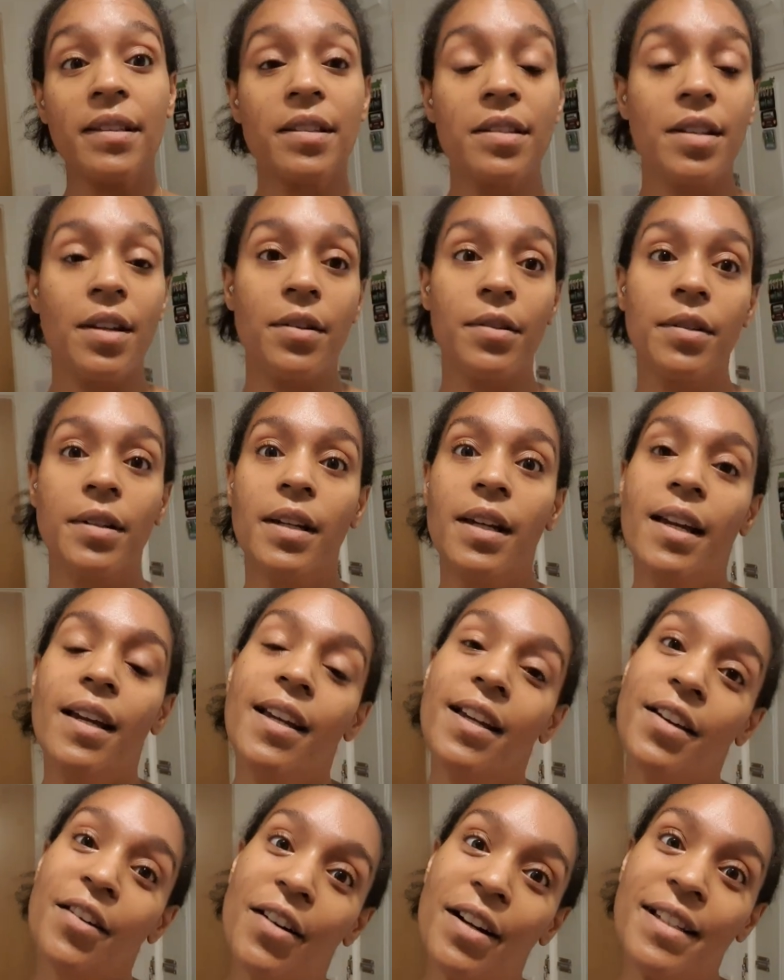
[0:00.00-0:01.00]
So,
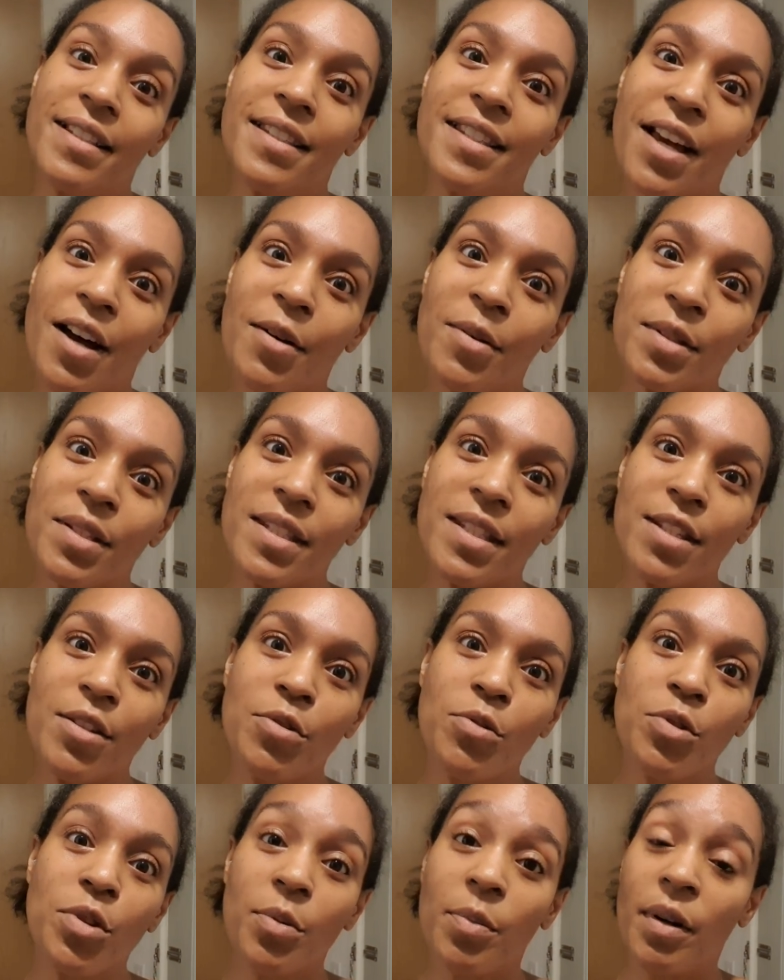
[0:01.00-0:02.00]
guys, I'll see
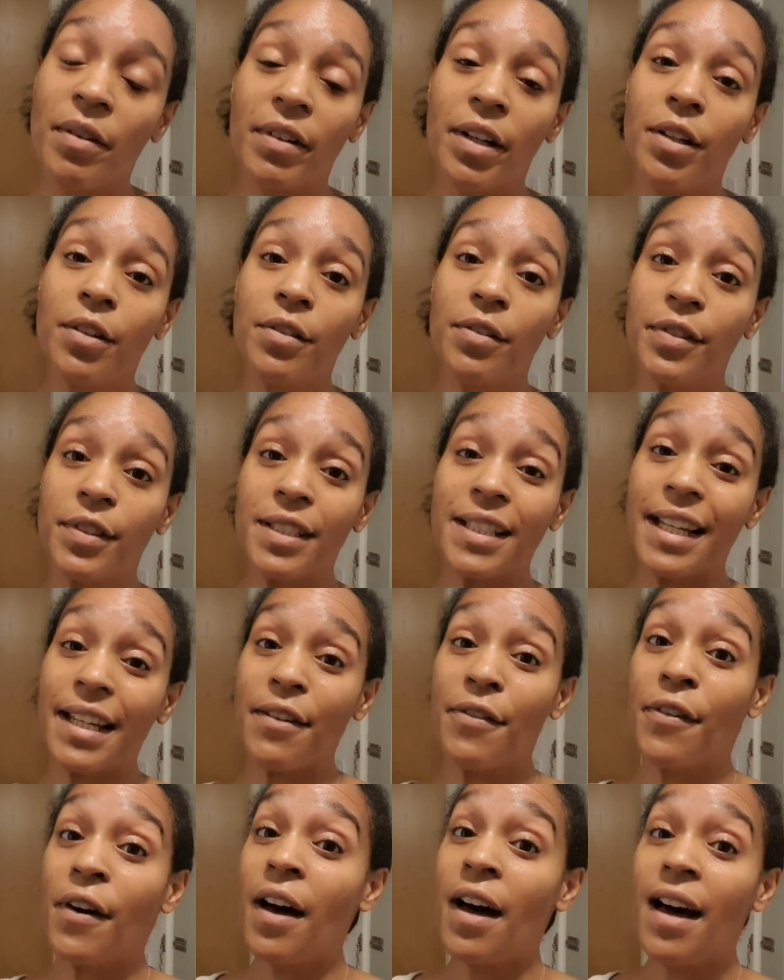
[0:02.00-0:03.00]
you tomorrow for day
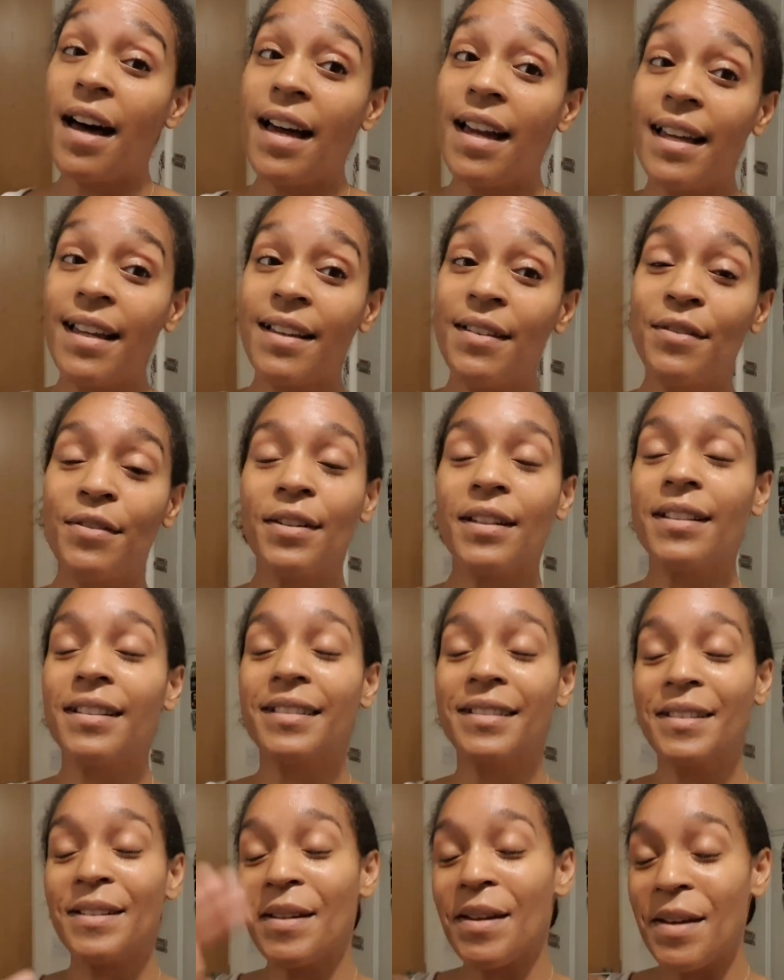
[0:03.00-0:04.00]
five.
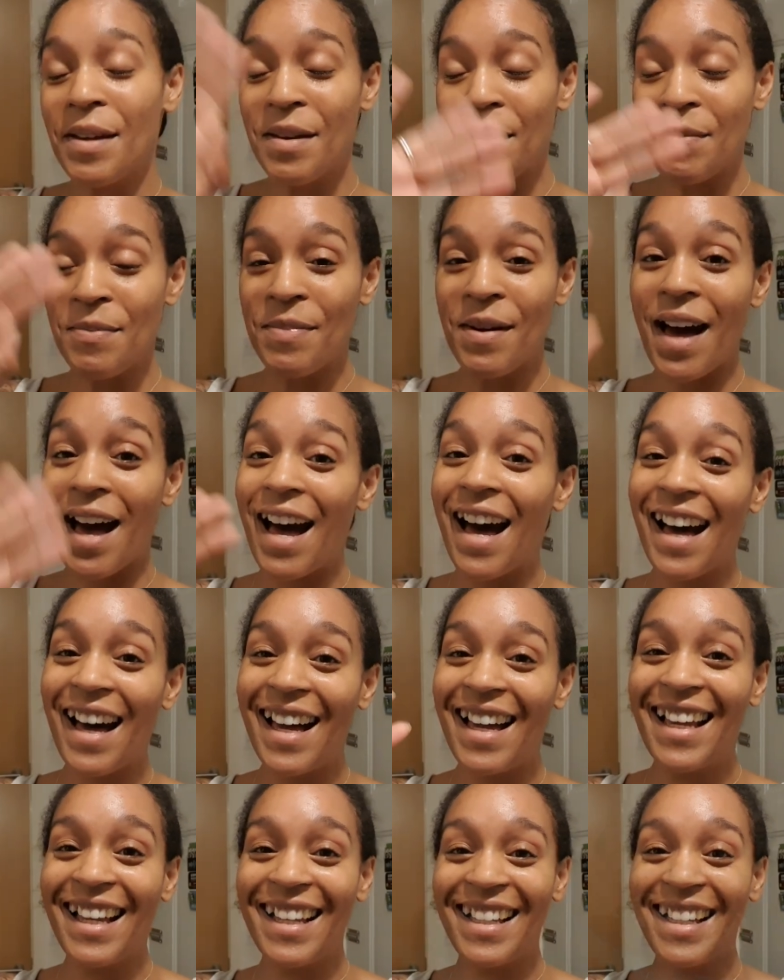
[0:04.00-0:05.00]

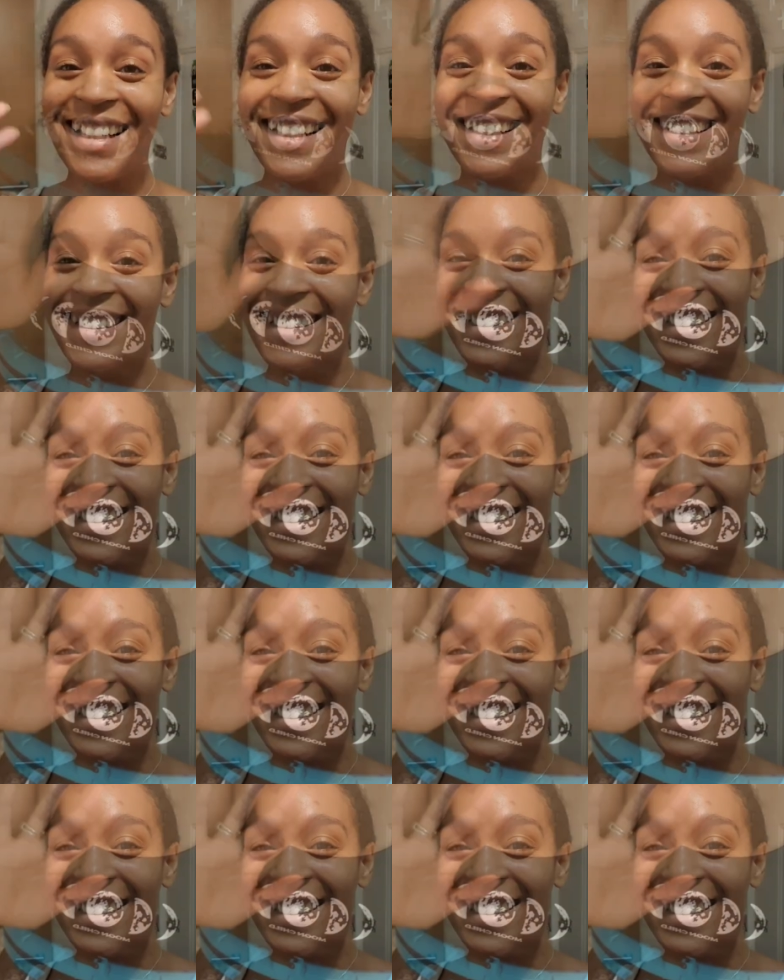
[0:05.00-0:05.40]
Bye.